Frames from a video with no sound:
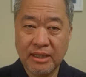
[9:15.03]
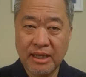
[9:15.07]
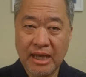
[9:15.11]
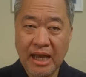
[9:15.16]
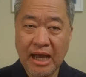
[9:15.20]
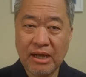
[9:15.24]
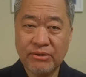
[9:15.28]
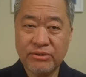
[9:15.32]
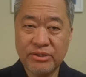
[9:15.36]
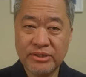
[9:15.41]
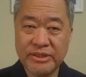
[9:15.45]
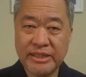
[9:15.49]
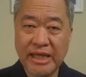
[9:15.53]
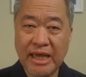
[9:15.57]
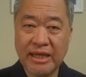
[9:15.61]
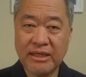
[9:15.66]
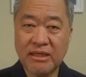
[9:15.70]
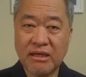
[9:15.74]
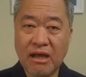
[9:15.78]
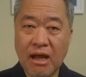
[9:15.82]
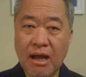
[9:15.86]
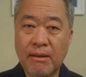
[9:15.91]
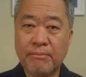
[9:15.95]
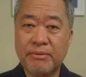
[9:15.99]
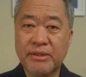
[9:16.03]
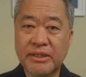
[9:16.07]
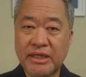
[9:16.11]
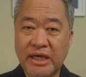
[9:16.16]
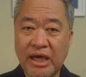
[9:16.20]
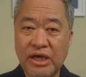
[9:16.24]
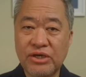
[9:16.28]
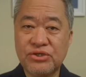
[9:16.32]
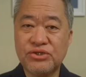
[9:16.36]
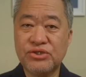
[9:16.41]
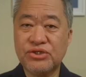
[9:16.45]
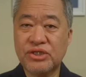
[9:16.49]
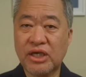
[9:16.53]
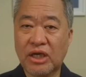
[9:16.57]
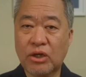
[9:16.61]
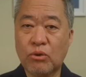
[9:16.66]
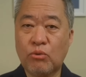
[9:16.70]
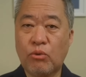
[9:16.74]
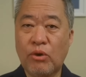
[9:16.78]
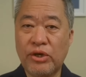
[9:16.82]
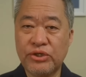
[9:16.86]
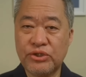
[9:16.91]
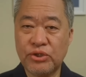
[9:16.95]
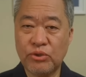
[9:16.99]
How does that complications
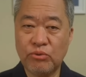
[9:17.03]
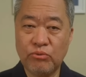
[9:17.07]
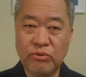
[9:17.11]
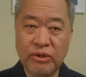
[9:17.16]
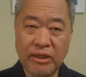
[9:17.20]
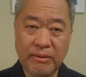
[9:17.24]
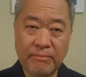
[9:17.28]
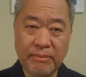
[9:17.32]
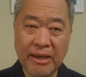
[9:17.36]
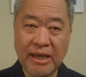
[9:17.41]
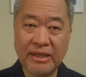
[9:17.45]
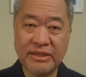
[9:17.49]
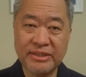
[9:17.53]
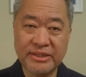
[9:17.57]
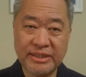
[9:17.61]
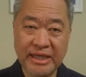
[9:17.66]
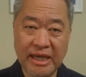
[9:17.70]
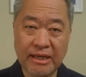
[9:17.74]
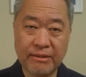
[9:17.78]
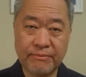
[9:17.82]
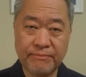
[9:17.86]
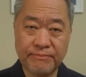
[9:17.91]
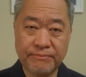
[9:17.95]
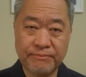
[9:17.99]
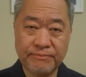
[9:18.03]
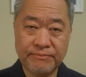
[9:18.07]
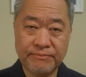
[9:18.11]
equation really balance out?